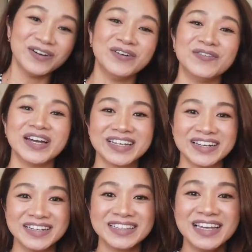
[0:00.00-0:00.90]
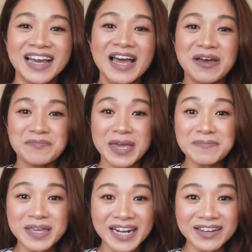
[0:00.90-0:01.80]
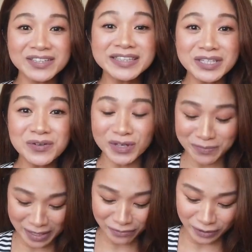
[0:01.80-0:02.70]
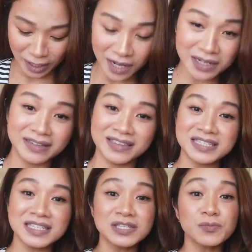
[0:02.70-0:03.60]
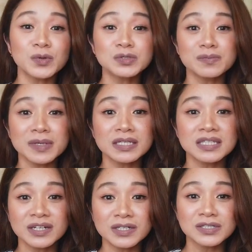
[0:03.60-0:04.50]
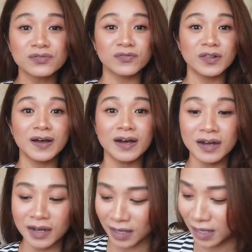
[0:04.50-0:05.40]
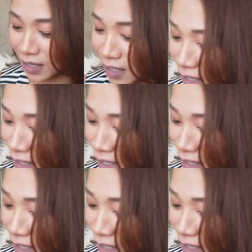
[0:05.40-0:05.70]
Oh my God. Babe, can I continue with my vlog? This is supposed to be a serious vlog.